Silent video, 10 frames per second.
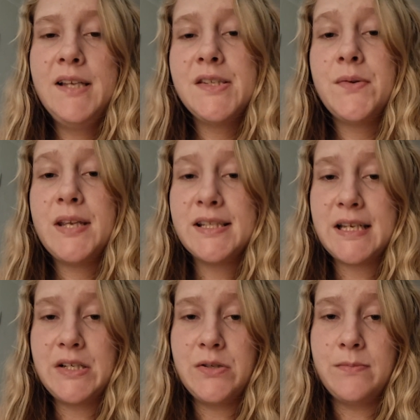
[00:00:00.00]
So yes,
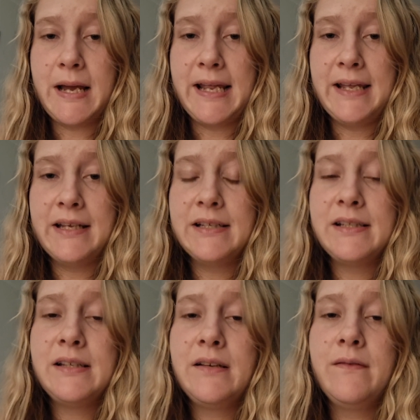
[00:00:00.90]
I do buy
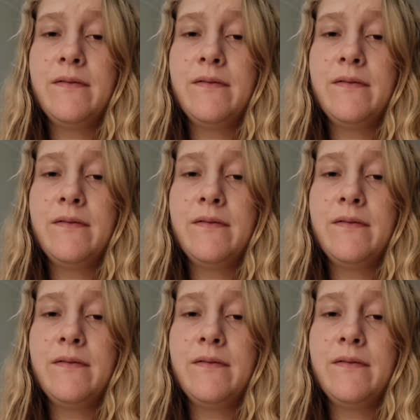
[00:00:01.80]
it